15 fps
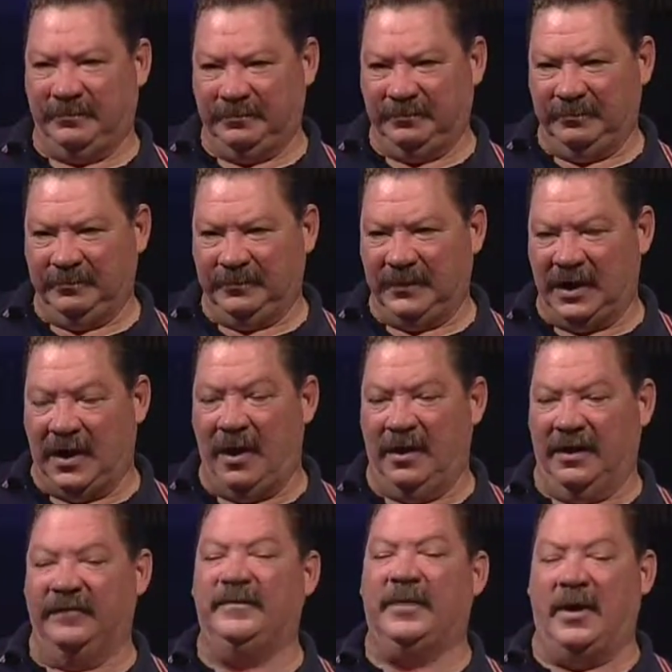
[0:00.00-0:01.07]
are all ninth grades
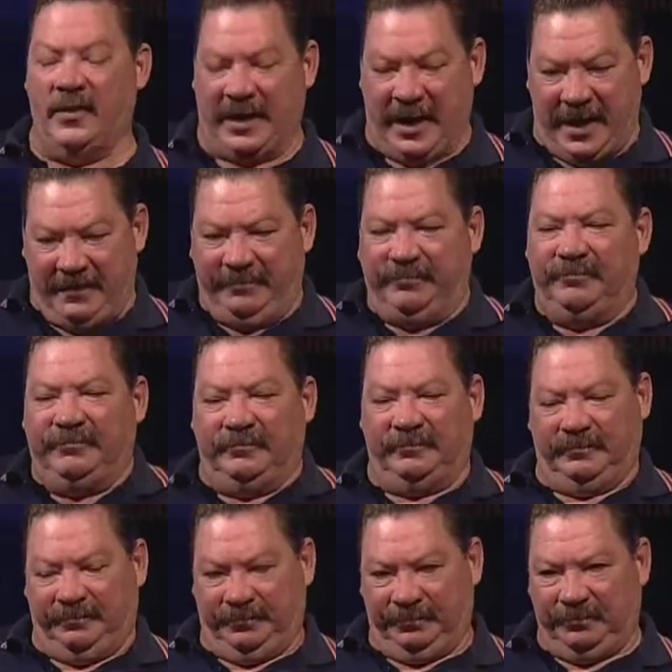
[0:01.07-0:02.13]
all okay. that, that, I'm
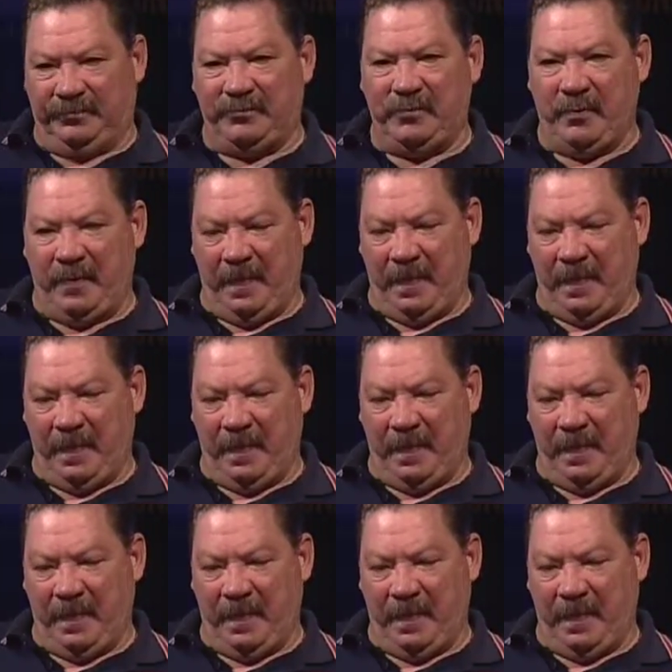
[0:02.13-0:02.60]
going to read.